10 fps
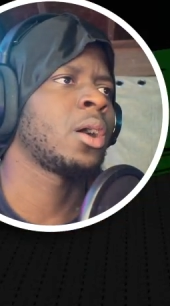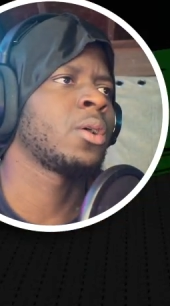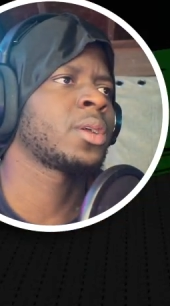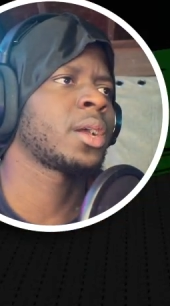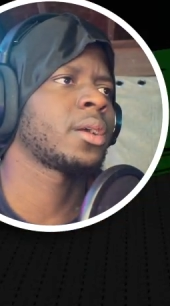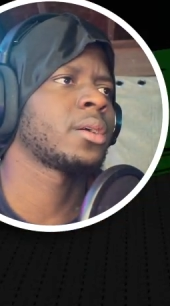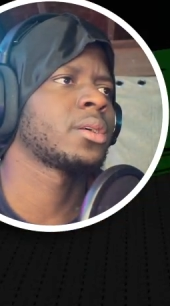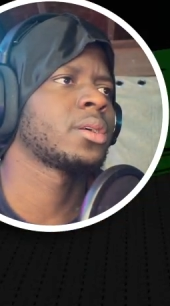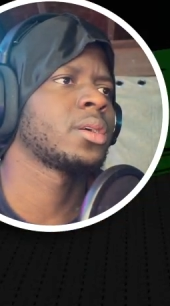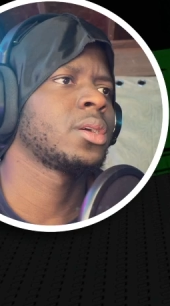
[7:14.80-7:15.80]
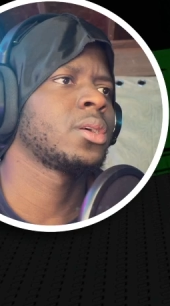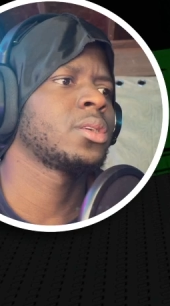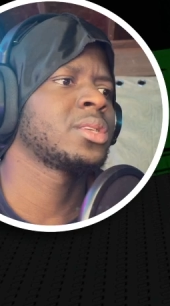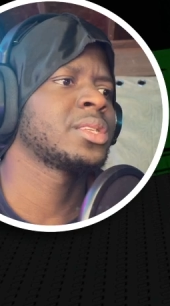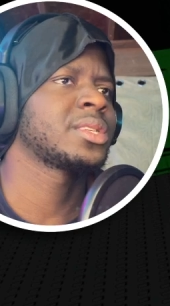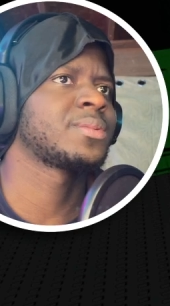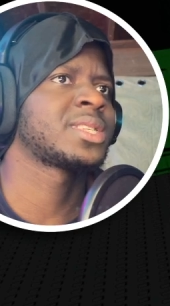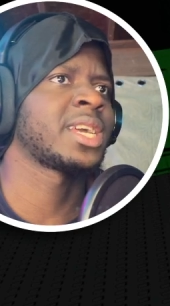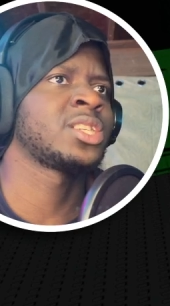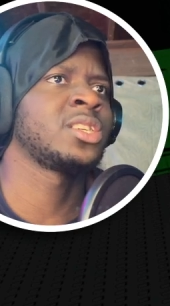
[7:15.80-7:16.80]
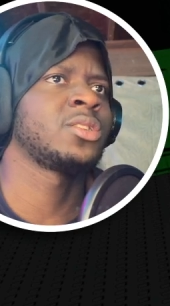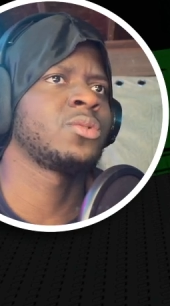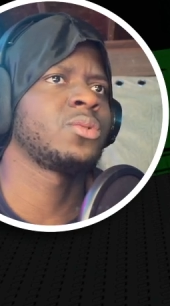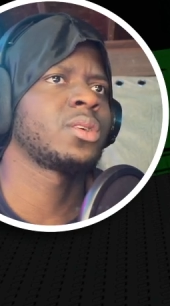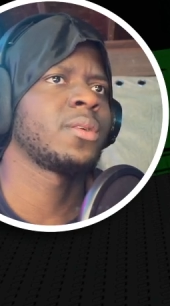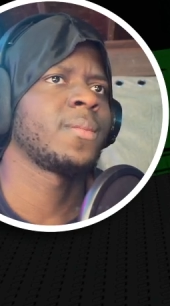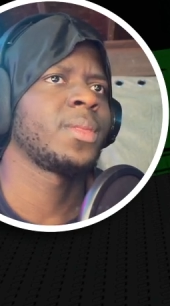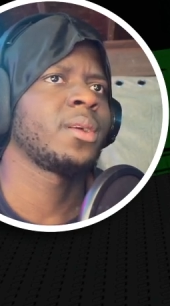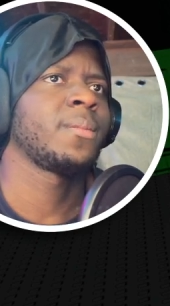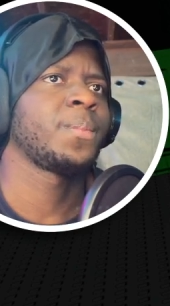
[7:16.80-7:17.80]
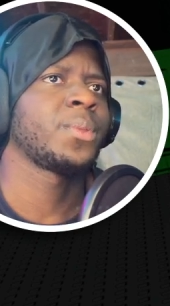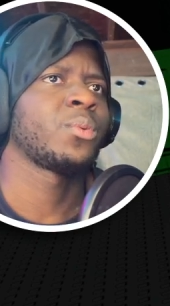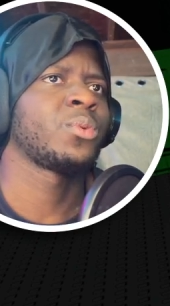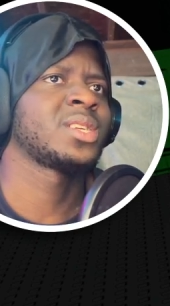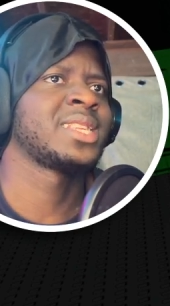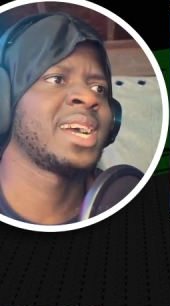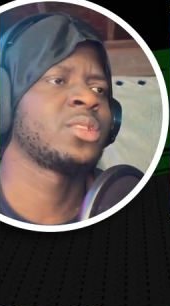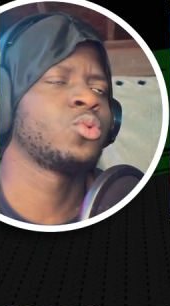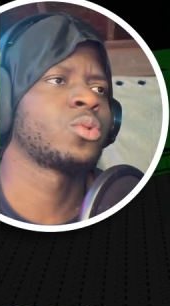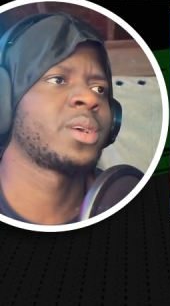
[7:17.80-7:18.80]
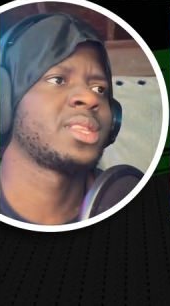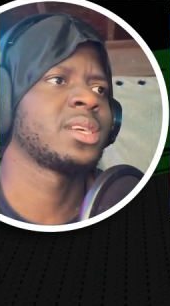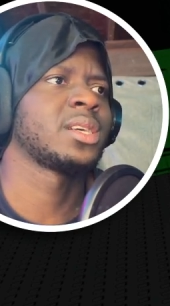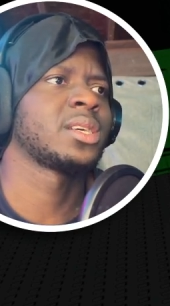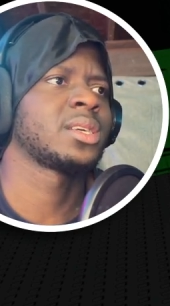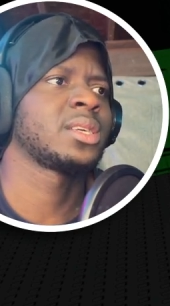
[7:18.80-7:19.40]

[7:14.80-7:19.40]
Okay, some sketchy dude. What is dad doing right there?